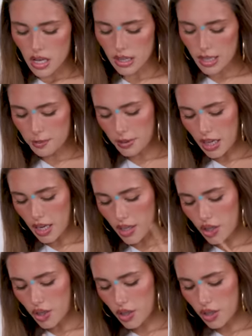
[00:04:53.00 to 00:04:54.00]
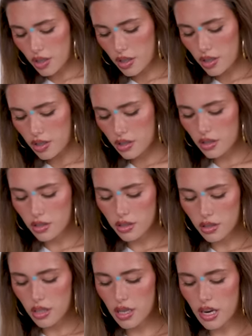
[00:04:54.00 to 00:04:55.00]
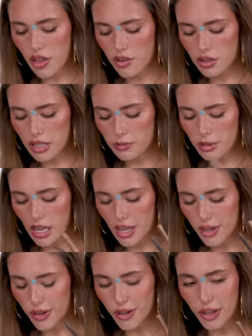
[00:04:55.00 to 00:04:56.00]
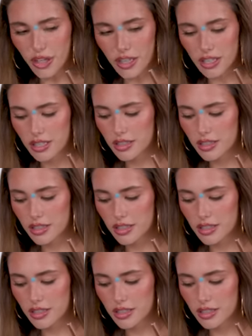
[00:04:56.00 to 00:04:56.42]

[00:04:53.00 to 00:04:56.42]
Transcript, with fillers: A lip liner, another lip liner.